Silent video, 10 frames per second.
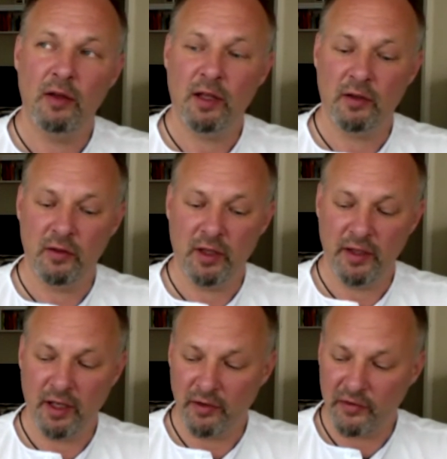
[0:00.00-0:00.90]
that
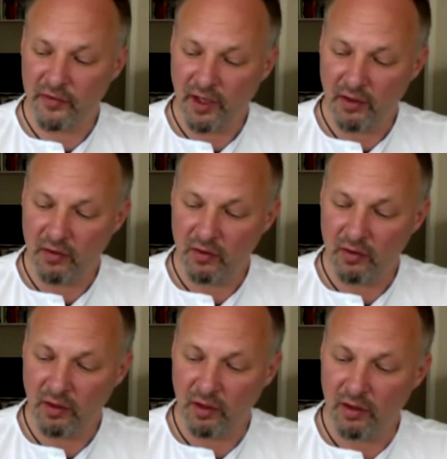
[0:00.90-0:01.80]
they understand,
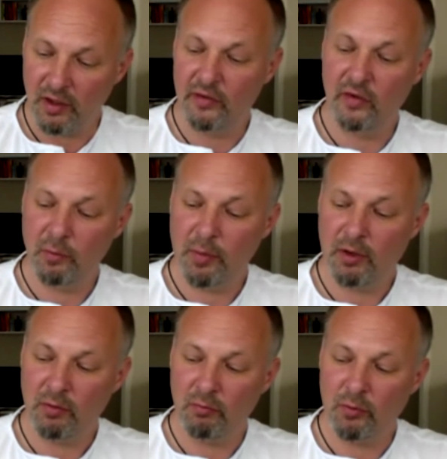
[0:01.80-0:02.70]
this is my
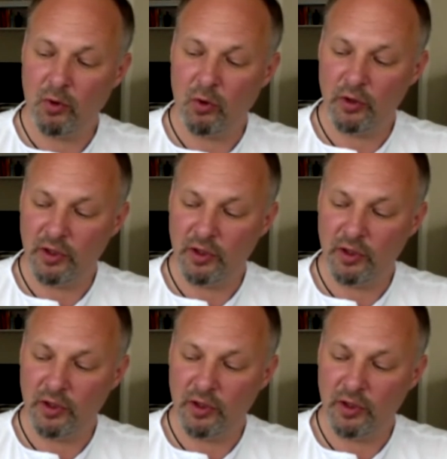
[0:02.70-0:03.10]
role,